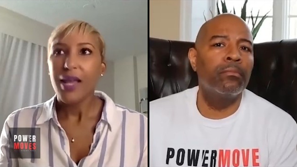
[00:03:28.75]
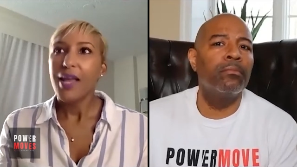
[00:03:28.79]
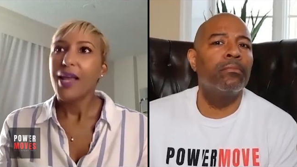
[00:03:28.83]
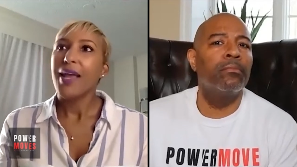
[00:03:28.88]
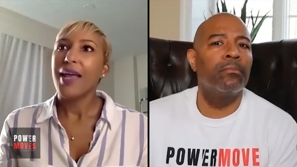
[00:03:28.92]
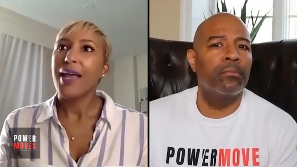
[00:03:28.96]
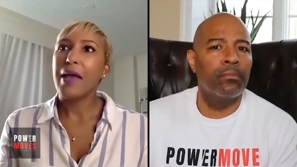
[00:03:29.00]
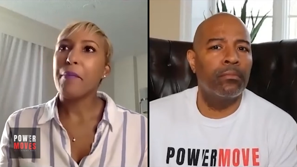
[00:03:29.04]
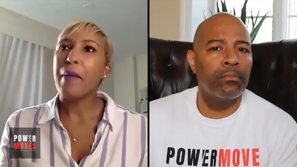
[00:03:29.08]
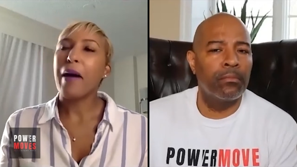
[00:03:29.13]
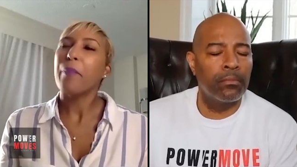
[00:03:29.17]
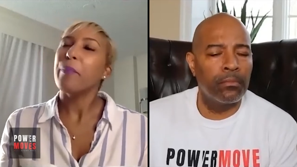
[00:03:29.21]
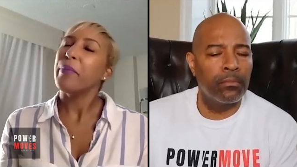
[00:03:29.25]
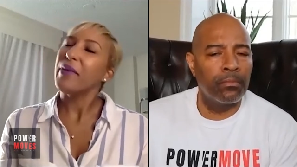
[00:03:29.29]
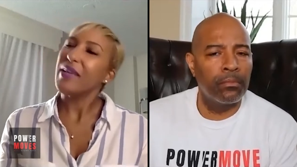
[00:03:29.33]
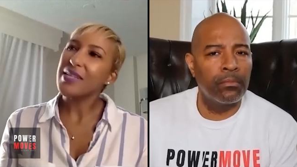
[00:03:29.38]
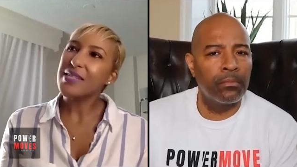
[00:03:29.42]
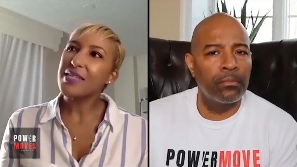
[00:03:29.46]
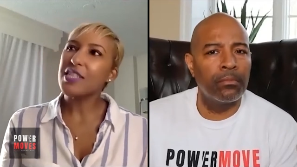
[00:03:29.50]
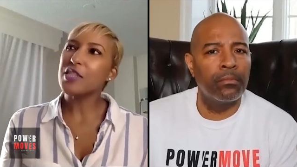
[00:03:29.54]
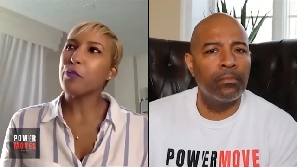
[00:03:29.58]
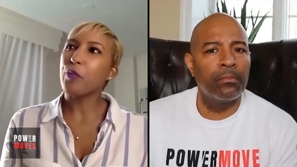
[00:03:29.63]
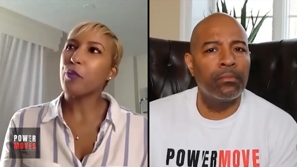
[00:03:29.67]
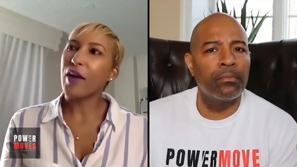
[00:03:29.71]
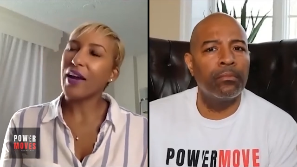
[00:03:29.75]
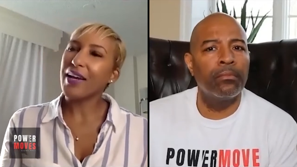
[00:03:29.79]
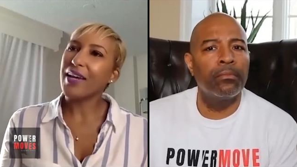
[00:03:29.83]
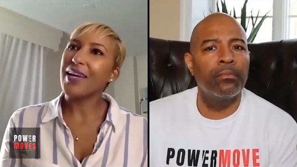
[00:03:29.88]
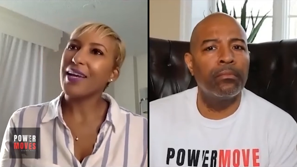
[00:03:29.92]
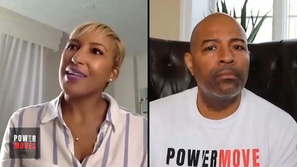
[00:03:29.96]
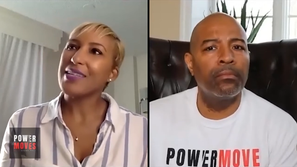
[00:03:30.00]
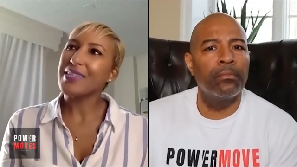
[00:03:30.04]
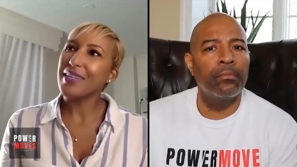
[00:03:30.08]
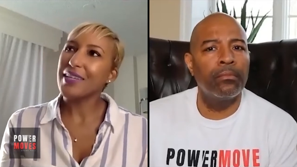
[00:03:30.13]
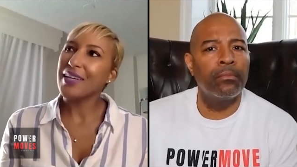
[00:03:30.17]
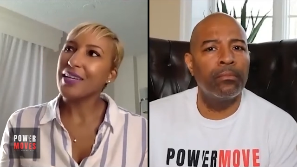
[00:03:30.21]
Speaker 1: And my business brain
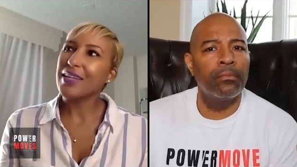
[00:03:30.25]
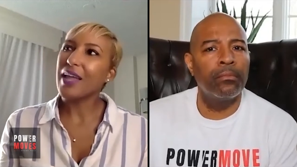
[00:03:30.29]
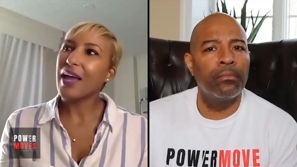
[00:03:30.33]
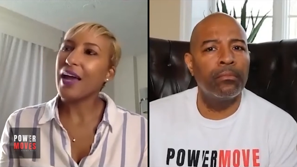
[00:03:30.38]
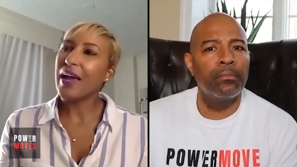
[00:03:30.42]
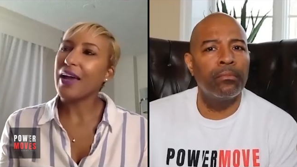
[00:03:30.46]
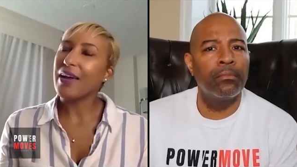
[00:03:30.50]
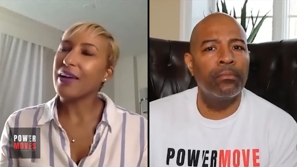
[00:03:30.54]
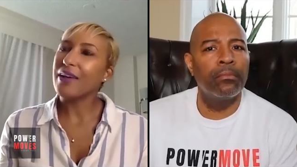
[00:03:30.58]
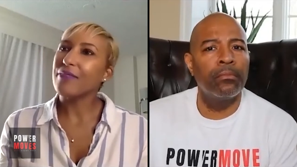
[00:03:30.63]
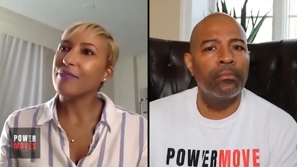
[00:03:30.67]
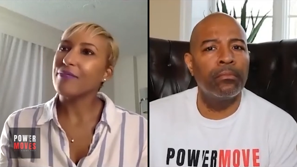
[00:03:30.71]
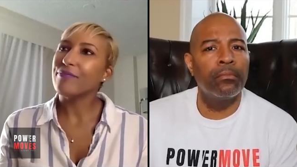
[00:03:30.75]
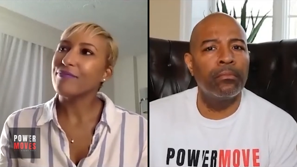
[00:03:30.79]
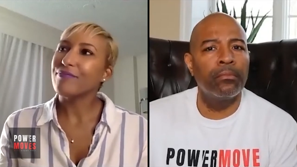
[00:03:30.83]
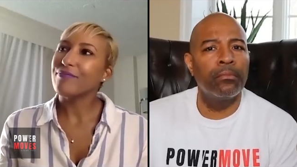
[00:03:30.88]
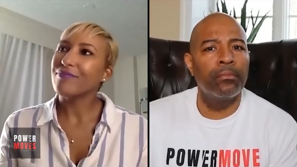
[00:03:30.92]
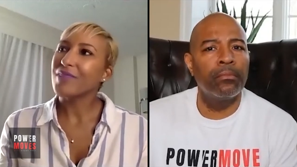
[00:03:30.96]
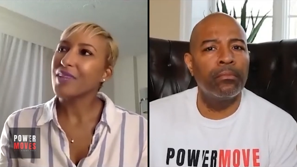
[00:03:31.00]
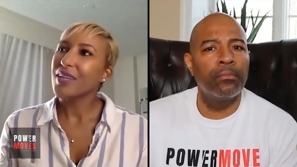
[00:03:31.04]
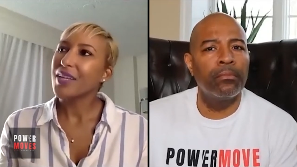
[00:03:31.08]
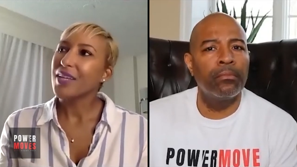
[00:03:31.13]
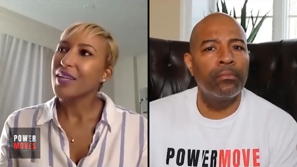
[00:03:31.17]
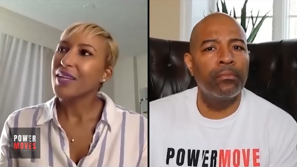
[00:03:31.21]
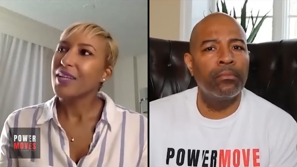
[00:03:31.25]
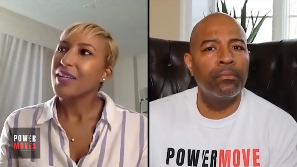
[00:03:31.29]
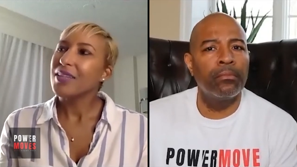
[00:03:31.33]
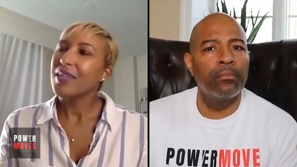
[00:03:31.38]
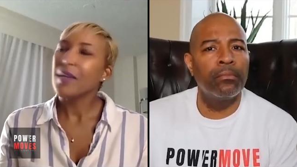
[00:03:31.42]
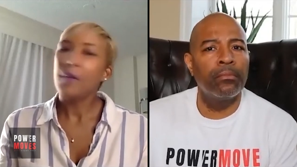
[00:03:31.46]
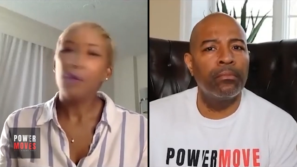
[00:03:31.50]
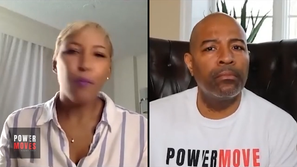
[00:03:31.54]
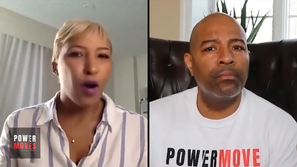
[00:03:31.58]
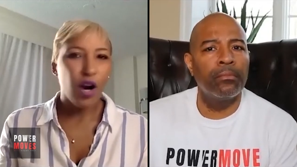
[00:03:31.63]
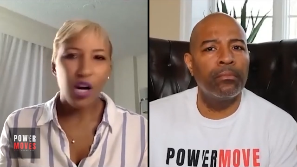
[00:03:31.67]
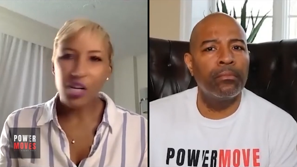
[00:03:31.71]
kicked in like, their
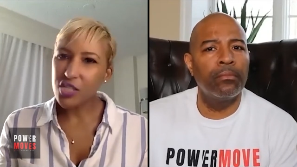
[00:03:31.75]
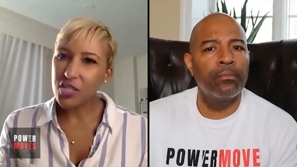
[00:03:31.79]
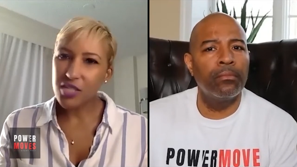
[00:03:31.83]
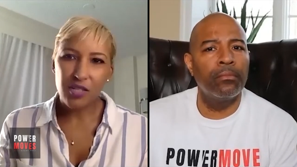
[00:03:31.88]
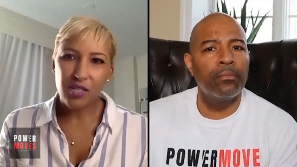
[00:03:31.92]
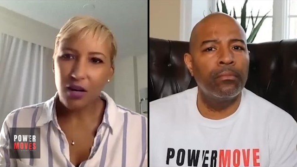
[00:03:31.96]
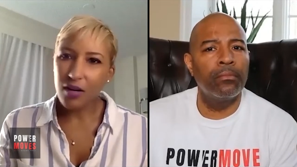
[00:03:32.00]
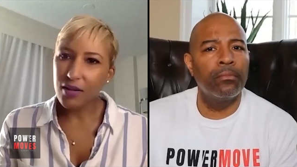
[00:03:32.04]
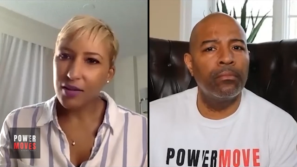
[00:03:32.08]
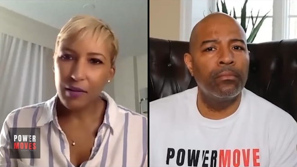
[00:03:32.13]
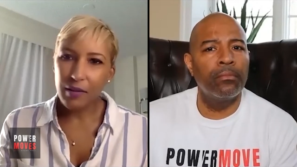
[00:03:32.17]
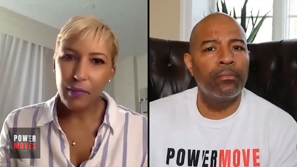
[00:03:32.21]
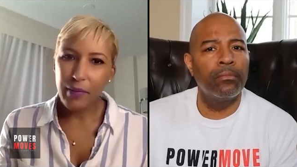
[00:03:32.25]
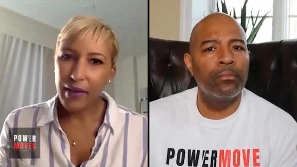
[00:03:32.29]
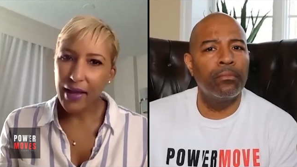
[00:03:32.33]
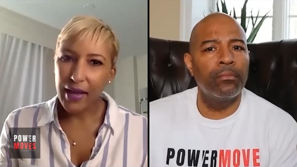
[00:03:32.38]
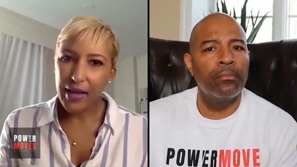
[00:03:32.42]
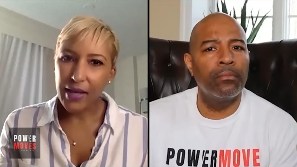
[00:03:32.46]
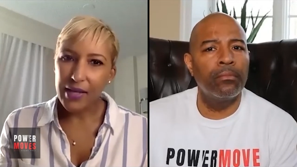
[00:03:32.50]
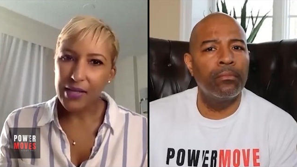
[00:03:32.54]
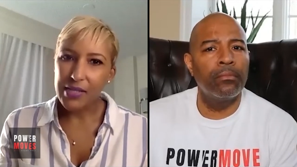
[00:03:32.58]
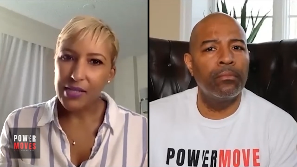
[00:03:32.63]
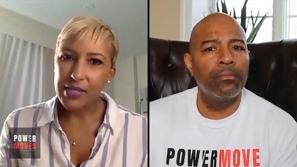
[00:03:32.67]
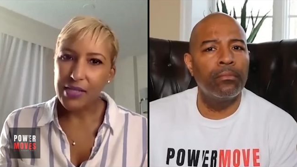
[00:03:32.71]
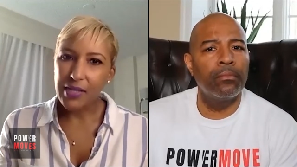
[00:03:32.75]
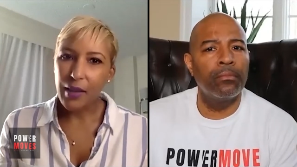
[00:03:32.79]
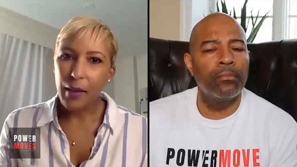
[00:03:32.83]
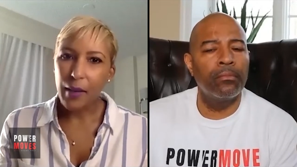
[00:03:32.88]
margins aren't the best